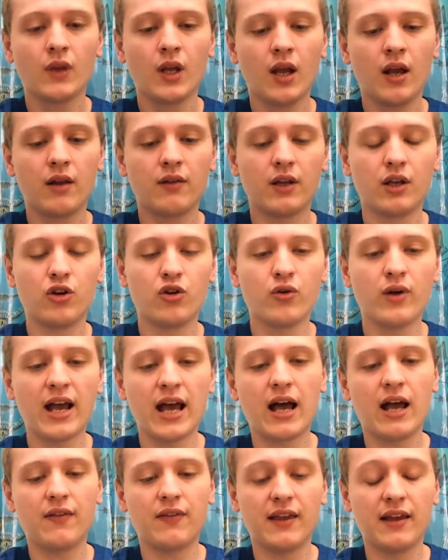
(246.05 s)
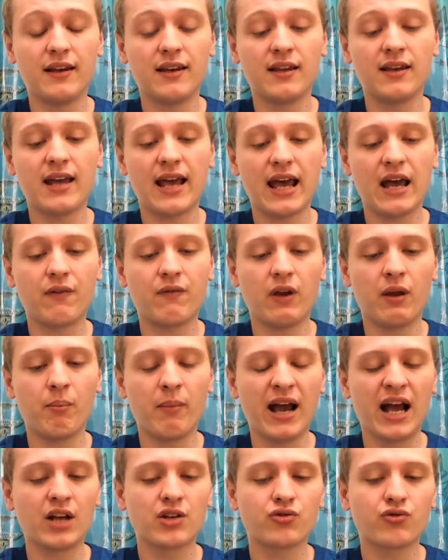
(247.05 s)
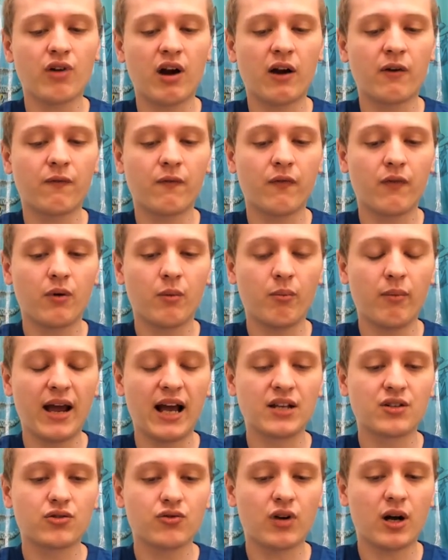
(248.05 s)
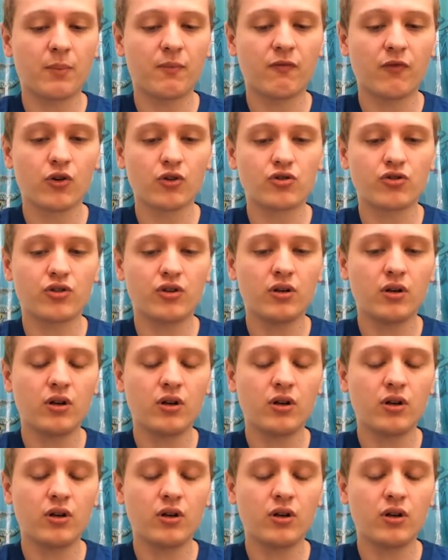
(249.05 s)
They did have a mass drop version,